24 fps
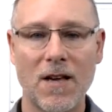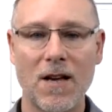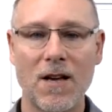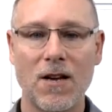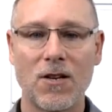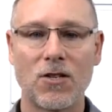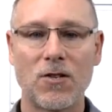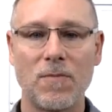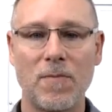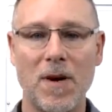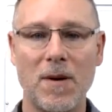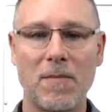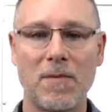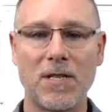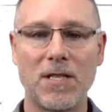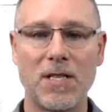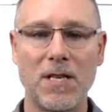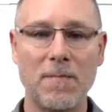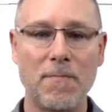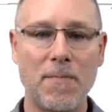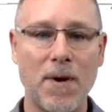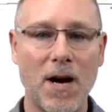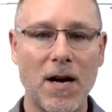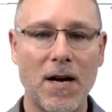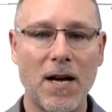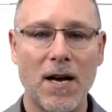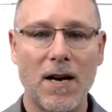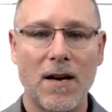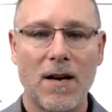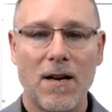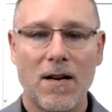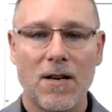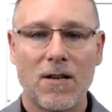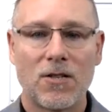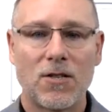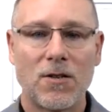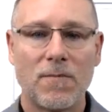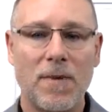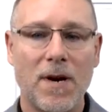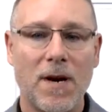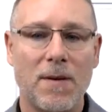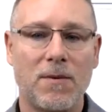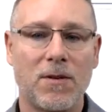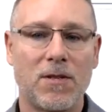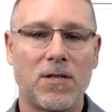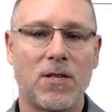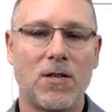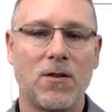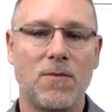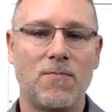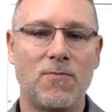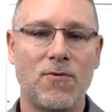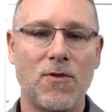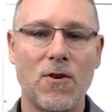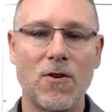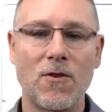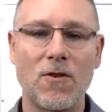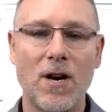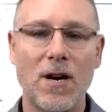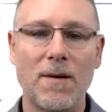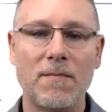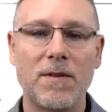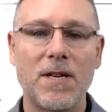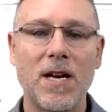should be able to debug it, should be able to program